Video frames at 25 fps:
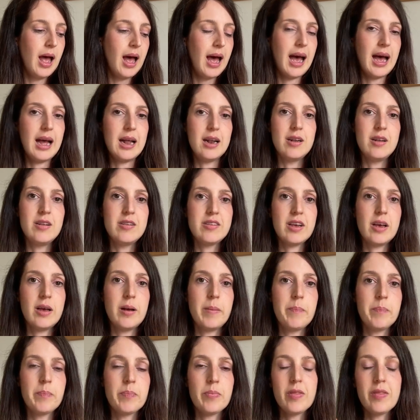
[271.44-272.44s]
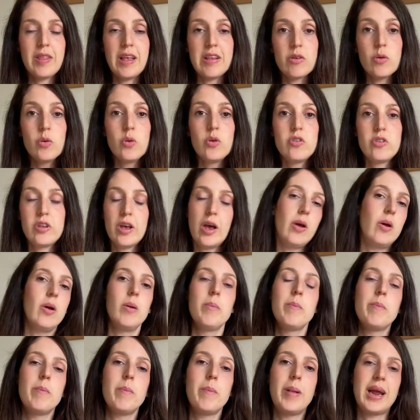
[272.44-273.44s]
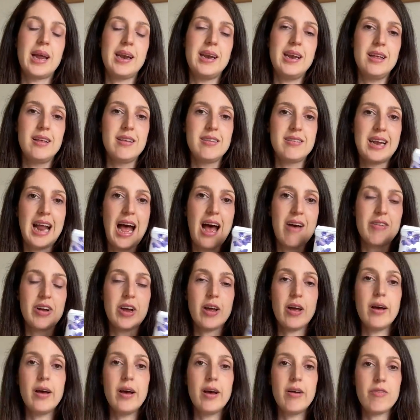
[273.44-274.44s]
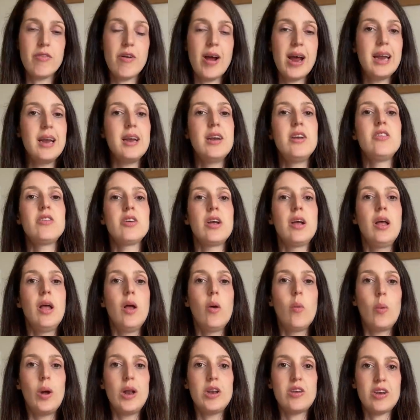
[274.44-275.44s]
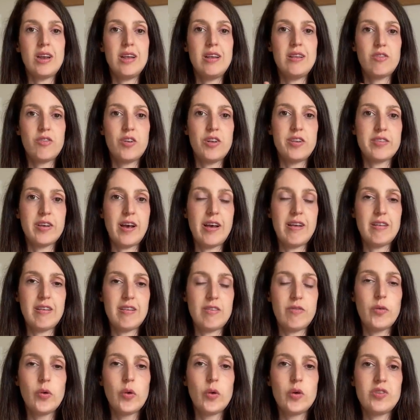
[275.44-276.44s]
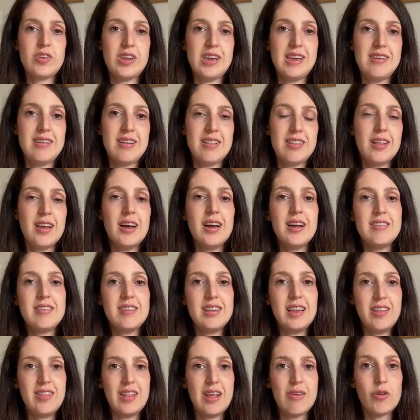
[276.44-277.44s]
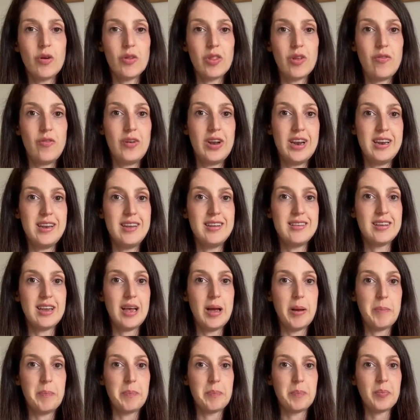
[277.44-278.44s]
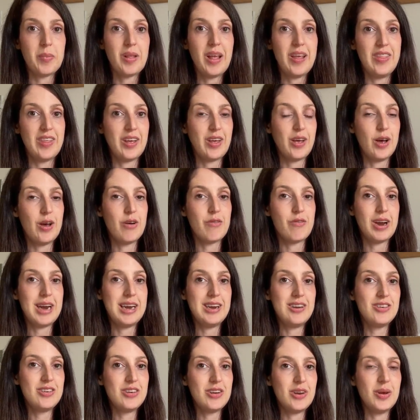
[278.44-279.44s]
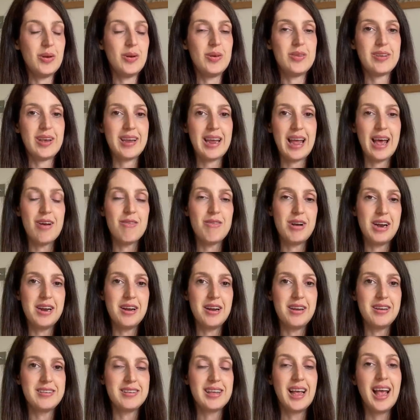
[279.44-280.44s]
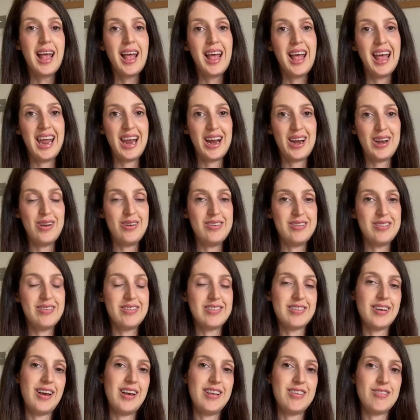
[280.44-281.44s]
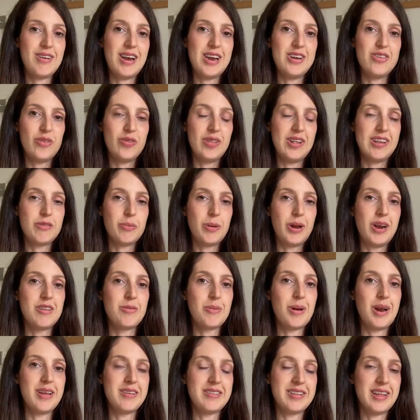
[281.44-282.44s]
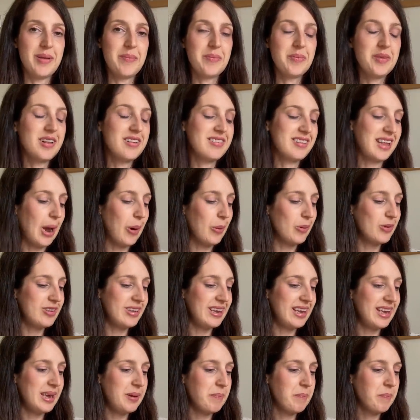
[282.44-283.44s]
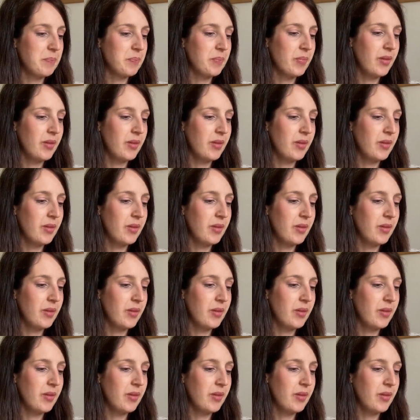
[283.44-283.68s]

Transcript: And um, there's also Megan Nielsen have a curve range, which is for sizes 14 to 30, and they've got the Flint um, in the curve range too. So yeah, a really nice inclusive size range on this one, as well as the Scout Tee.